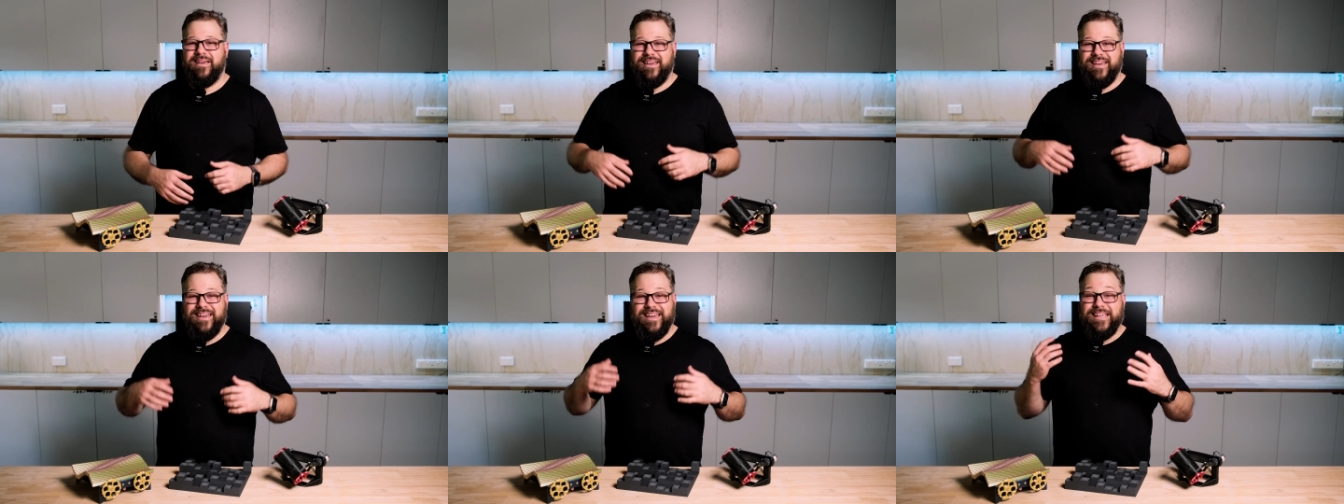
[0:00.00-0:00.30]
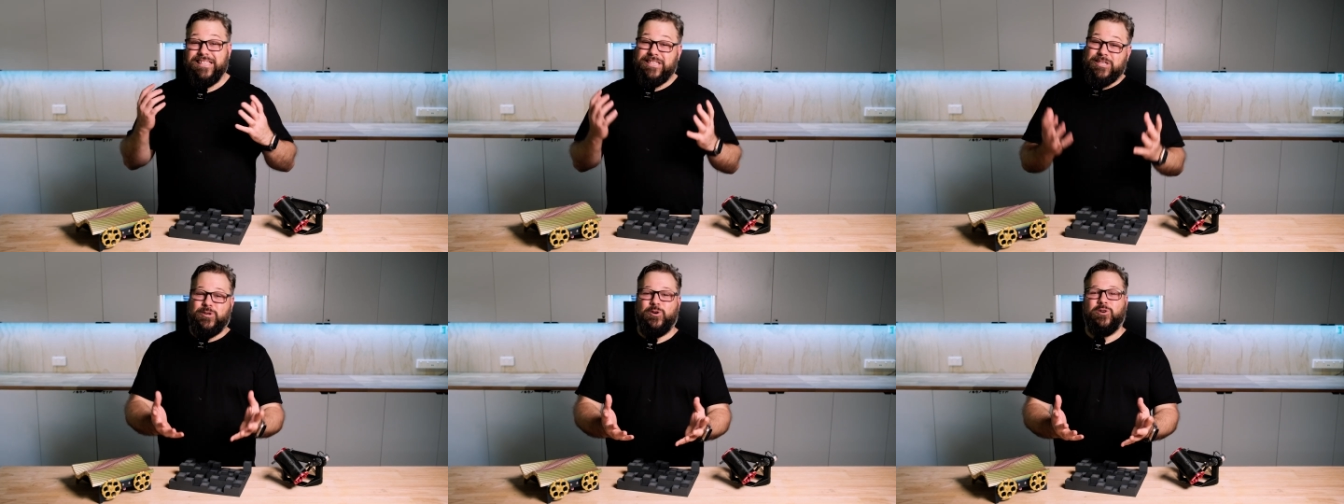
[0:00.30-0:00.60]

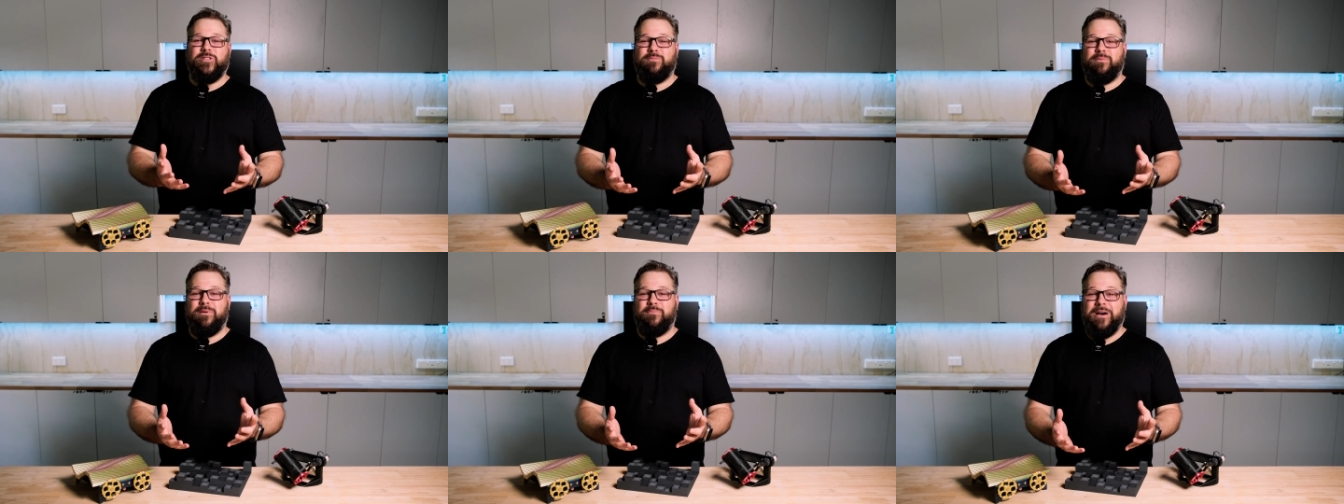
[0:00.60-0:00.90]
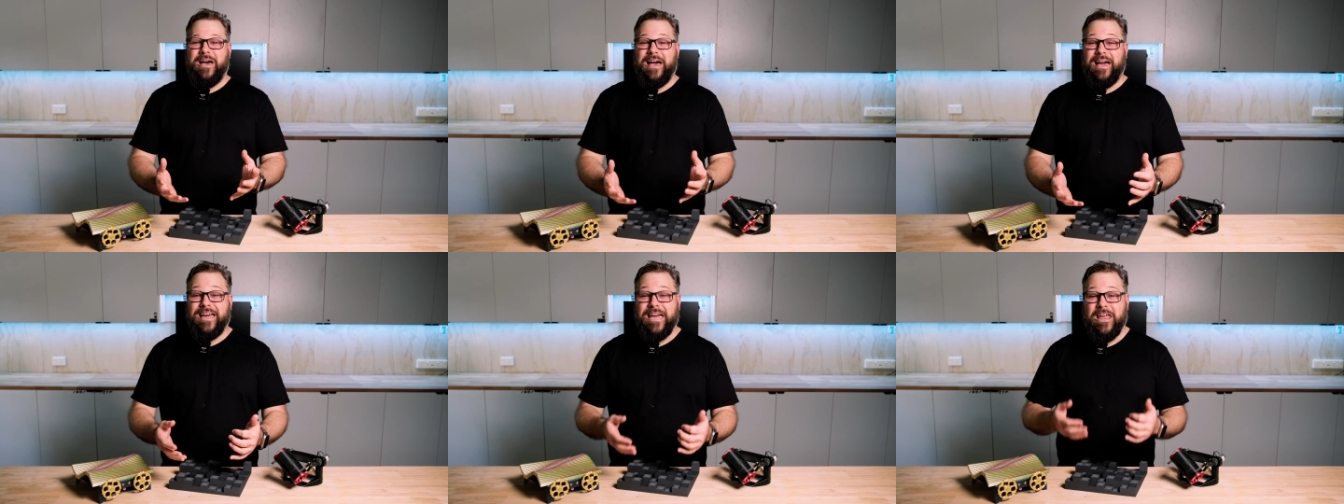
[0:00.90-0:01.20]
It's good to be
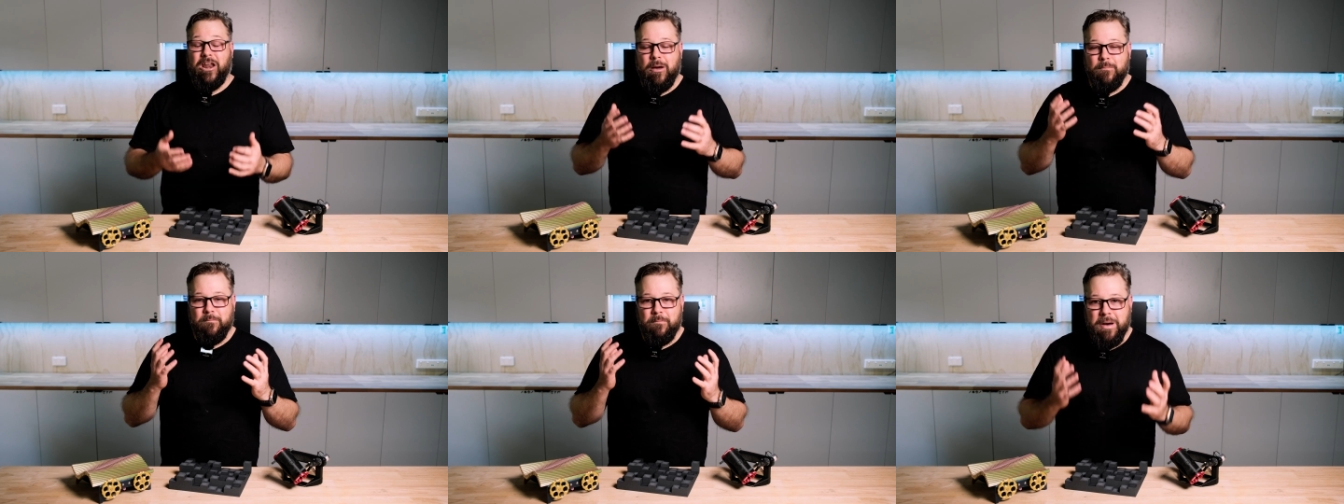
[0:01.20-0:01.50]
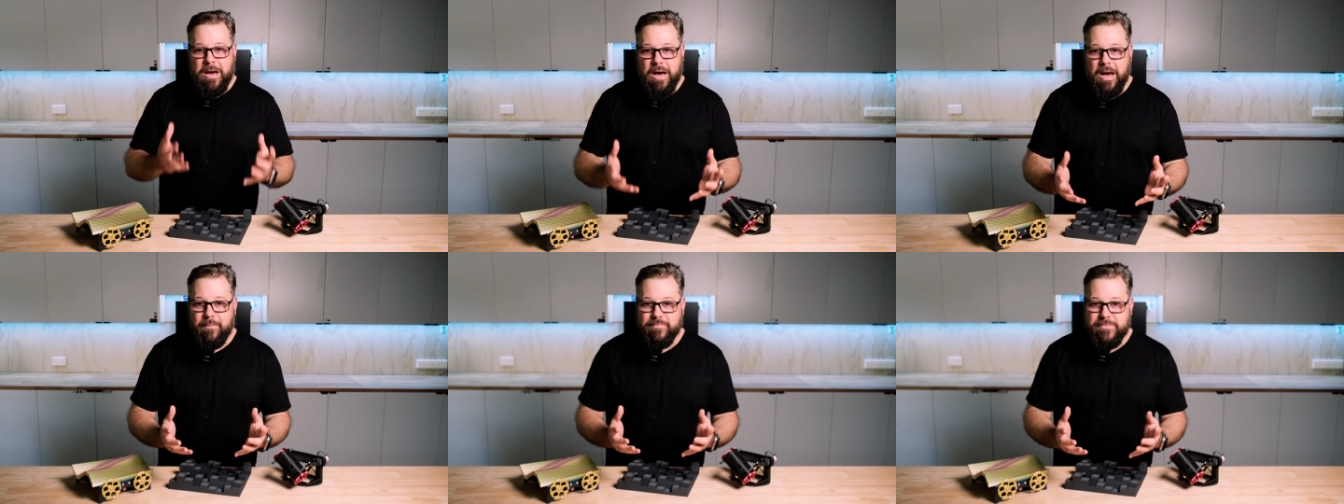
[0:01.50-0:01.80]
back, and I'm
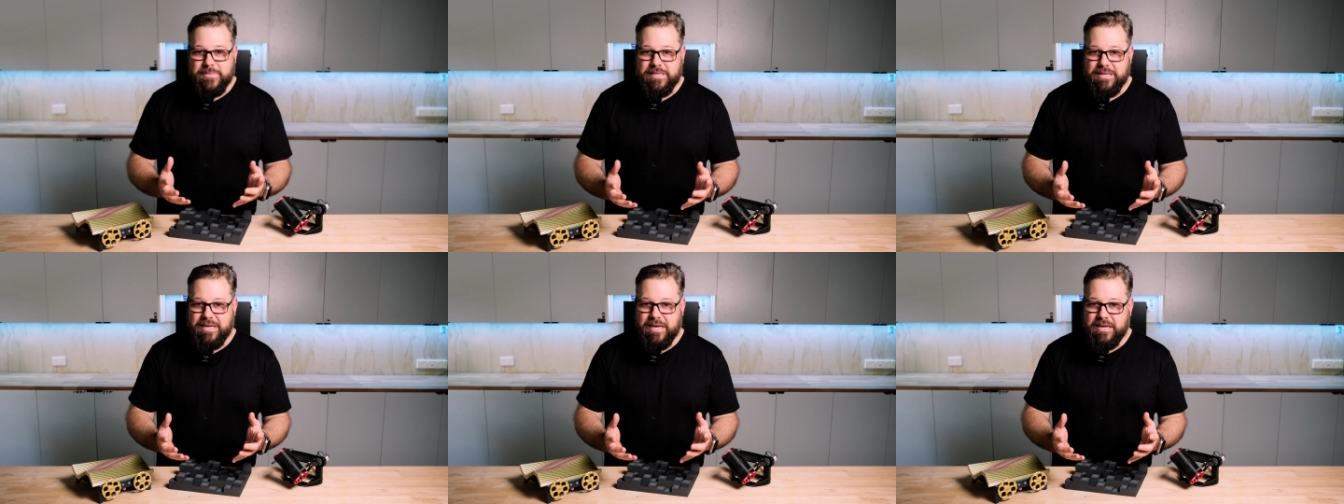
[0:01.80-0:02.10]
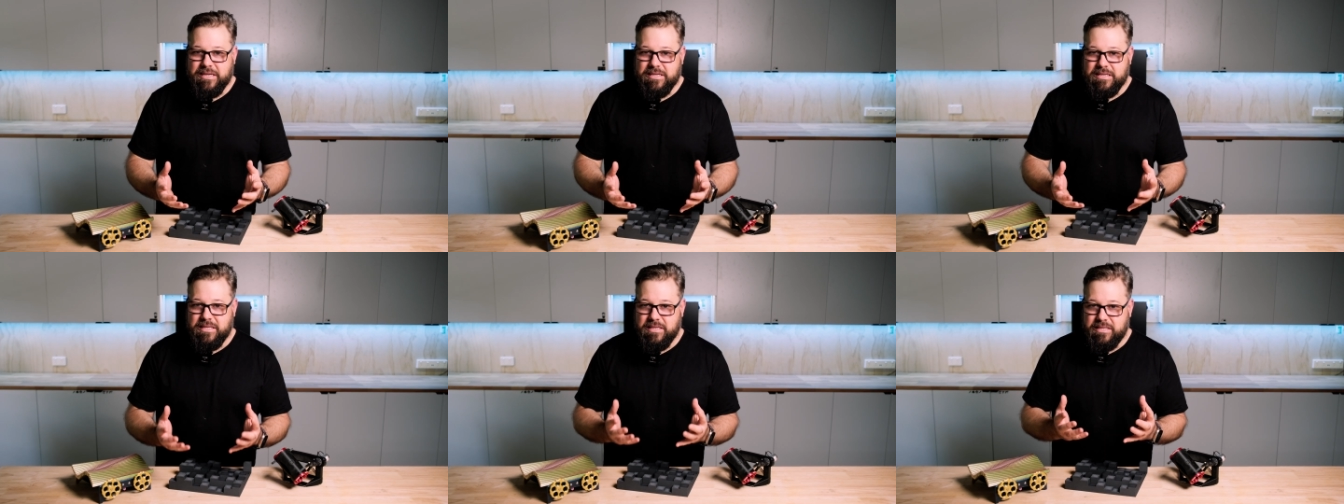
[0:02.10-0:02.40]
pumped to get
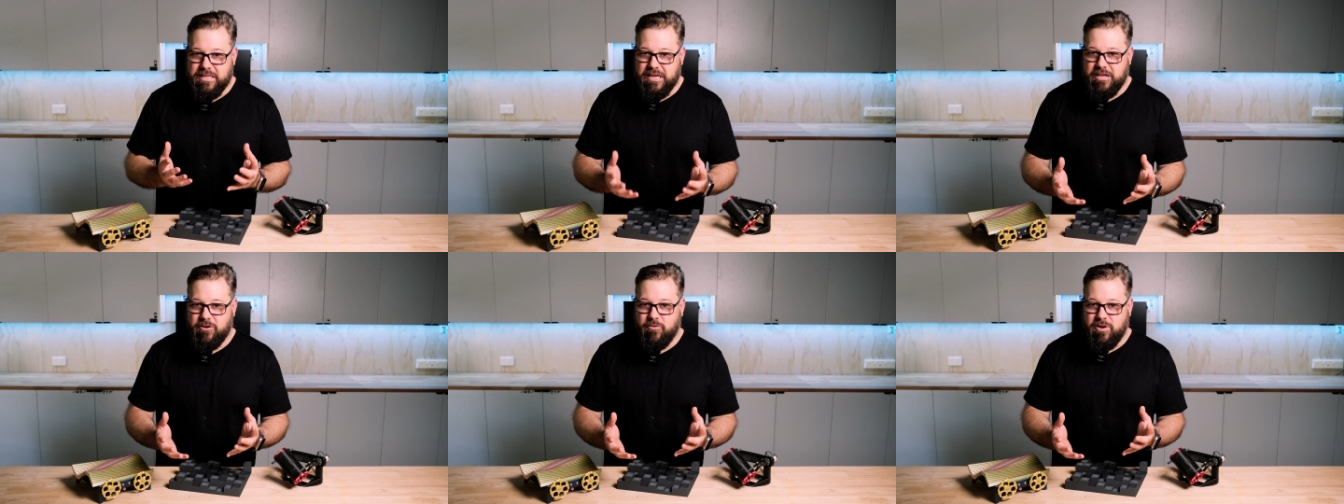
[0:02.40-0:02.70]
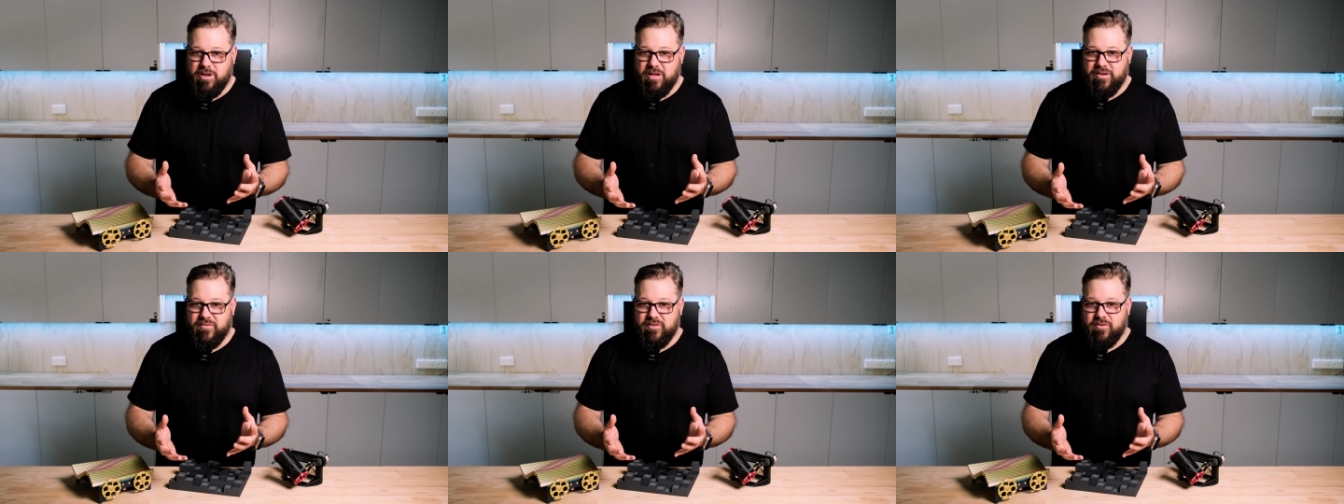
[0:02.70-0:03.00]
into the nitty
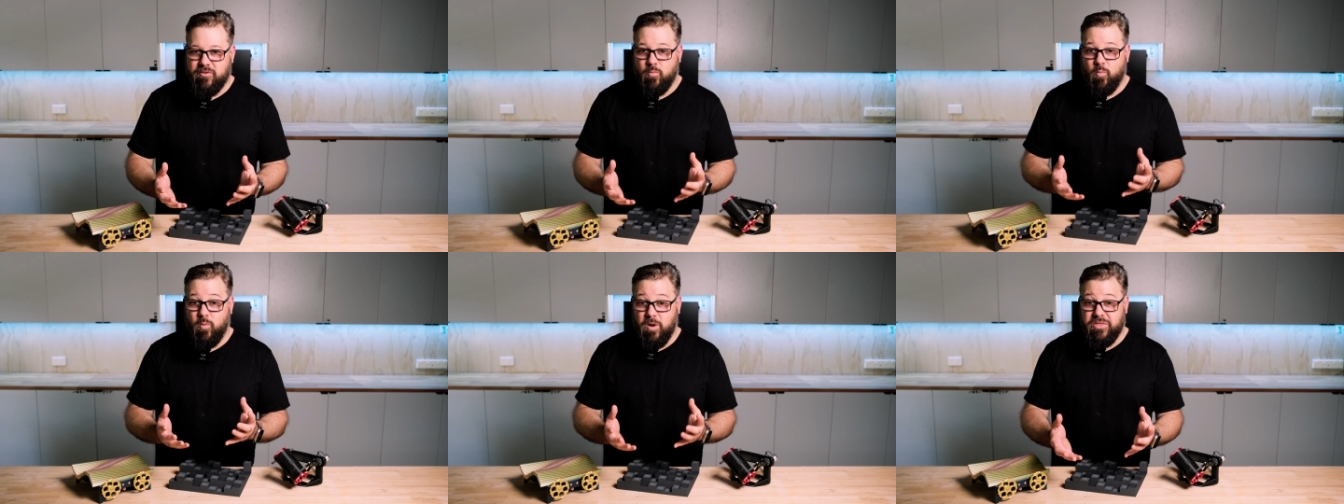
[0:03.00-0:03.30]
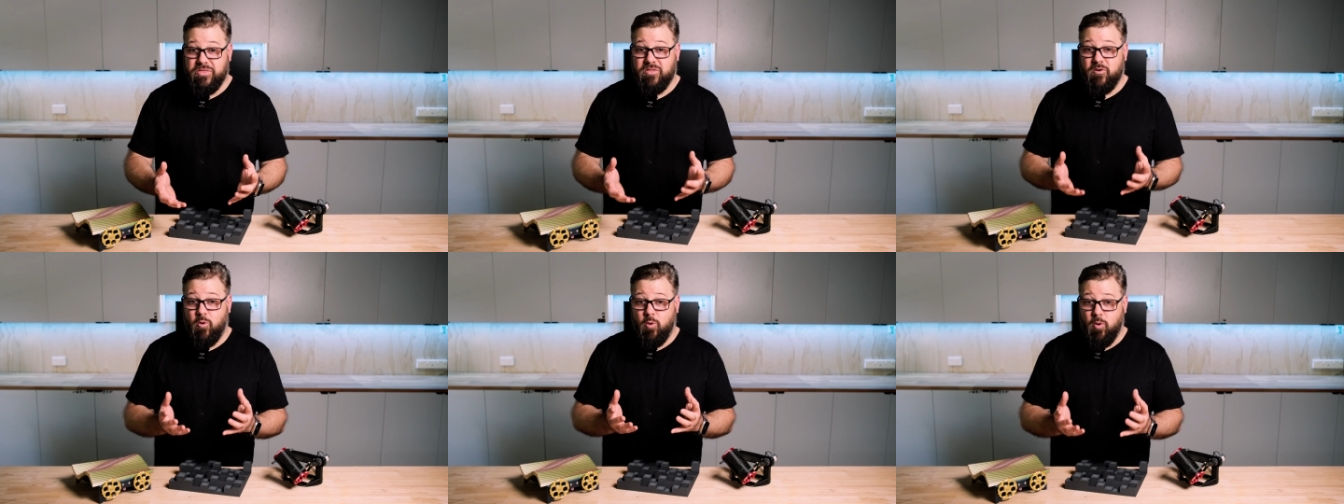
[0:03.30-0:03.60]
gritty of it
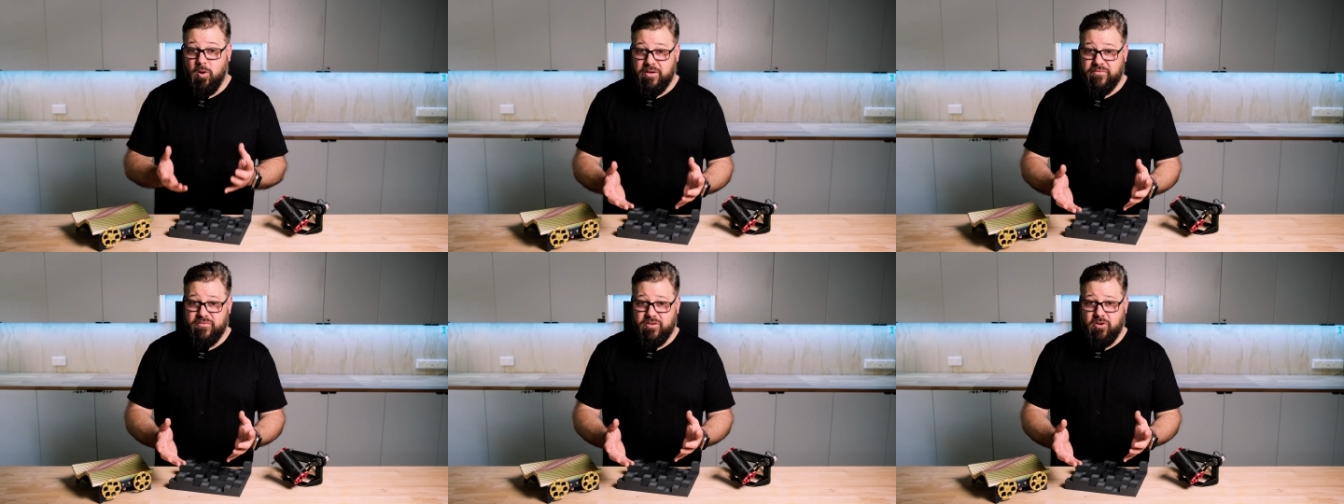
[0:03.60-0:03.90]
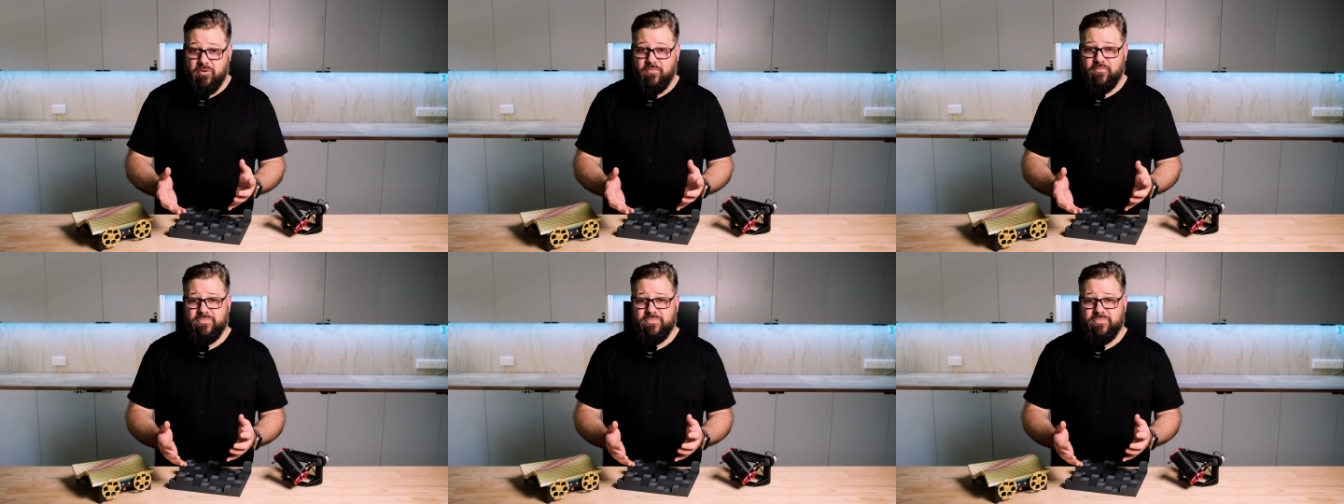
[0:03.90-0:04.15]
with all of you.